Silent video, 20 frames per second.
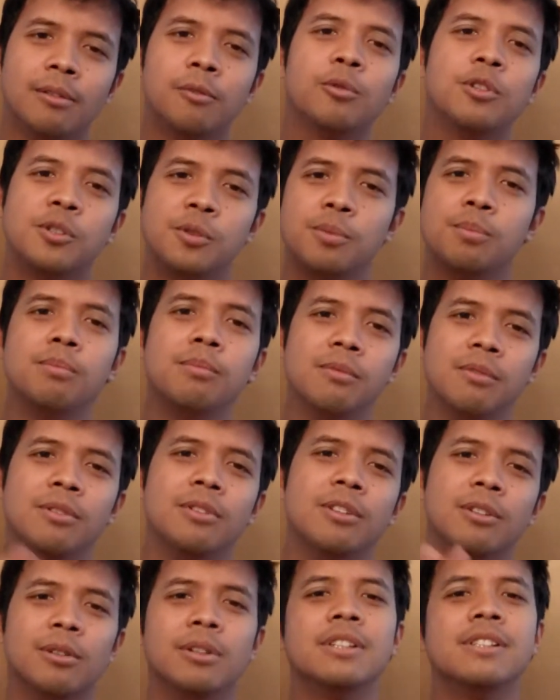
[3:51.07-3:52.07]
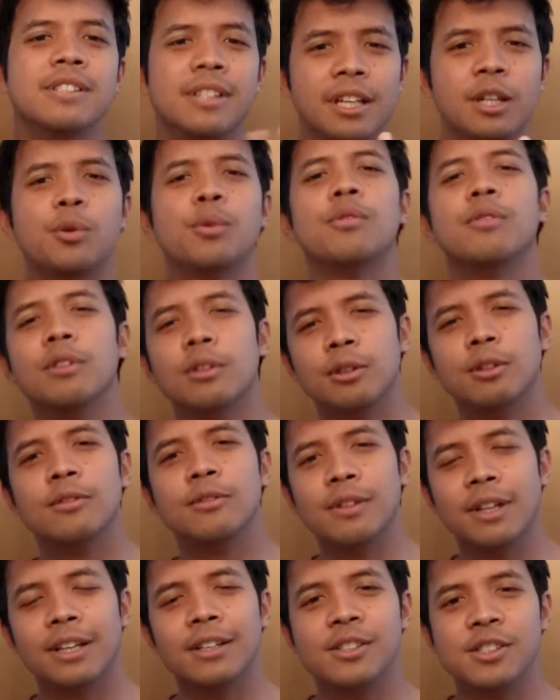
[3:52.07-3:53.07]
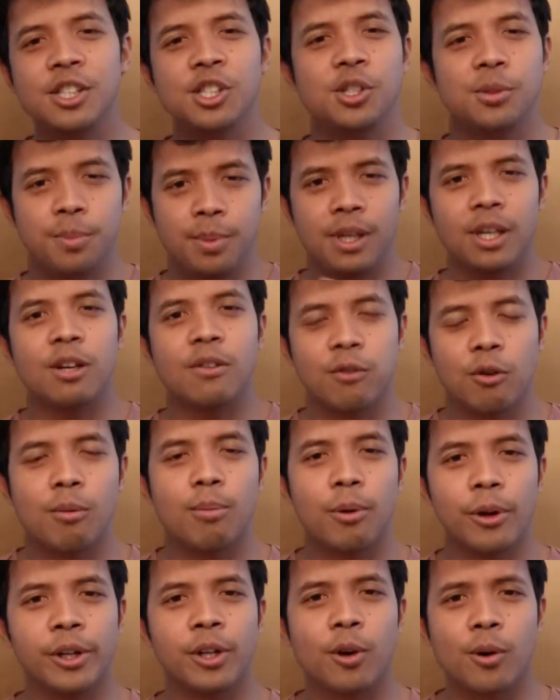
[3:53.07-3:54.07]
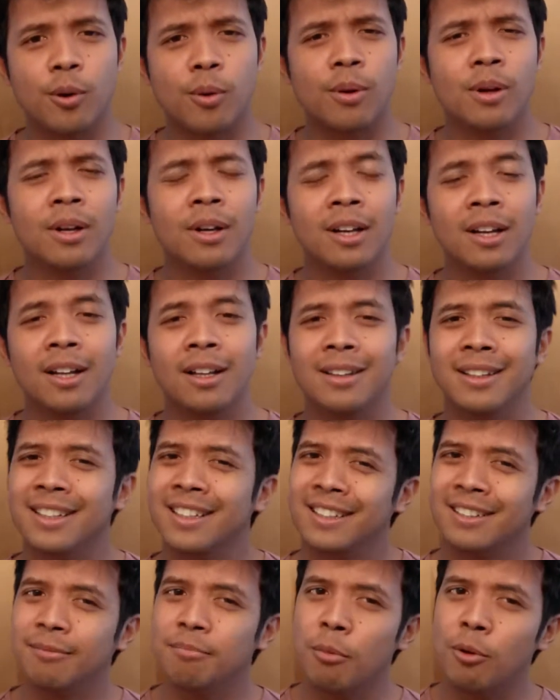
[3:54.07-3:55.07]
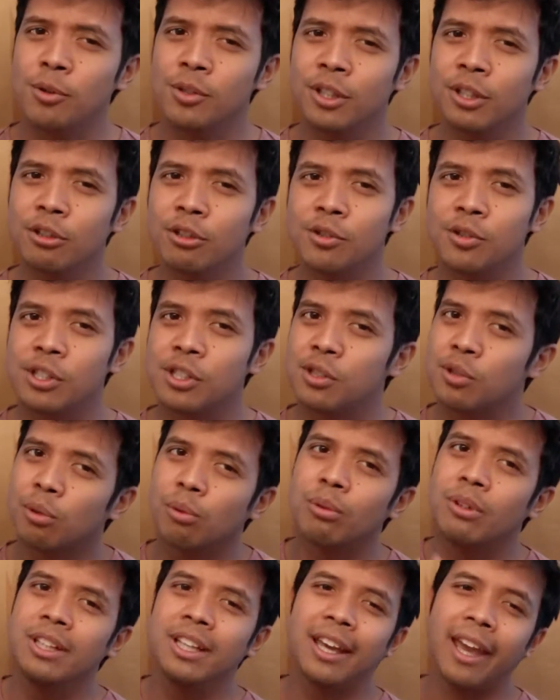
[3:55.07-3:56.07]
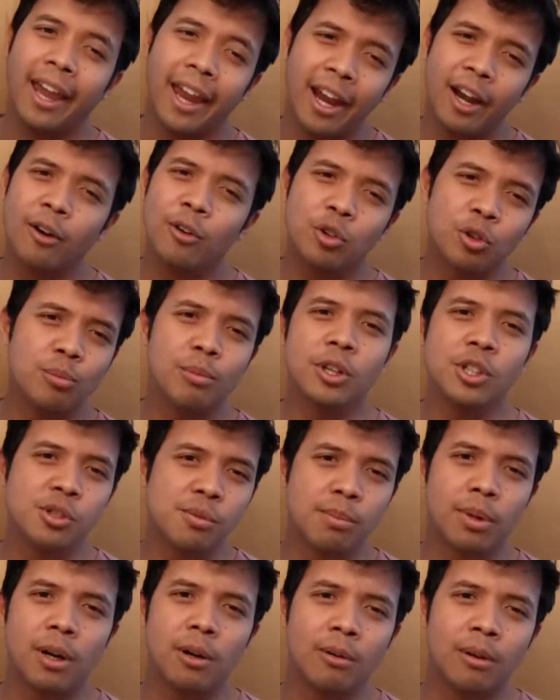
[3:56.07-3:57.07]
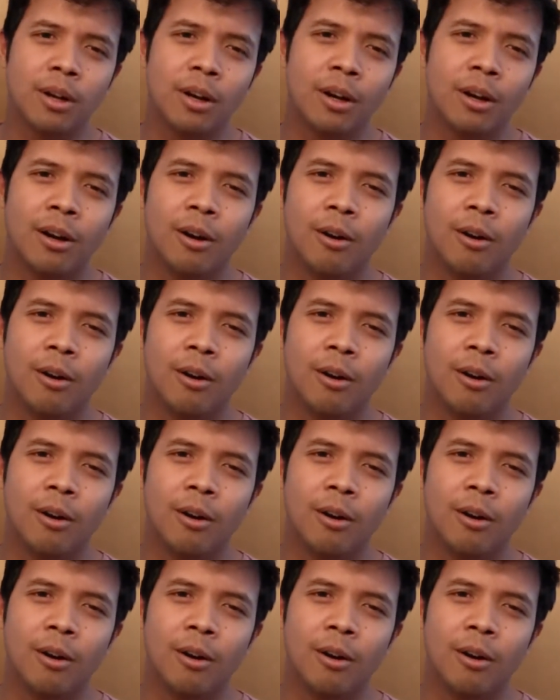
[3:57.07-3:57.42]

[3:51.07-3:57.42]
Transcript: which, you know, is the equivalent of like CGPA 4.0, like most industries don't really care too much about